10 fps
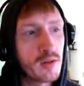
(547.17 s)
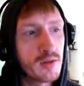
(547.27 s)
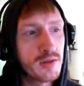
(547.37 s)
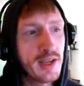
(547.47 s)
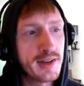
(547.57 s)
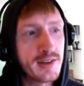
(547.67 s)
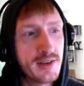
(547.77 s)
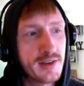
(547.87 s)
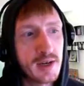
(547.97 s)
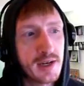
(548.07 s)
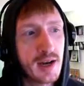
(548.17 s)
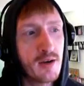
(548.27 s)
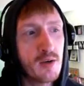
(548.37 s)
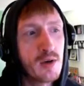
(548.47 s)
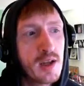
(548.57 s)
Although you can't see it right
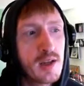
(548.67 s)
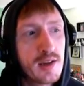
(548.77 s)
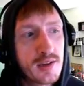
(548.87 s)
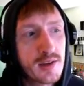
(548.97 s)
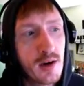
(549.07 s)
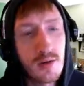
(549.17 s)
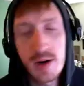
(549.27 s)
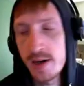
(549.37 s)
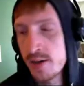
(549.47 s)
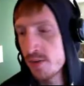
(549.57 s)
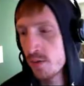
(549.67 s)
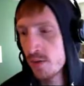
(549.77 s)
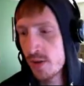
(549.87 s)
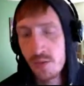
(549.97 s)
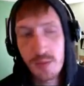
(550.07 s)
now, his star rank is
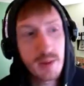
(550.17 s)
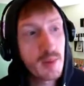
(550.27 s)
only 3,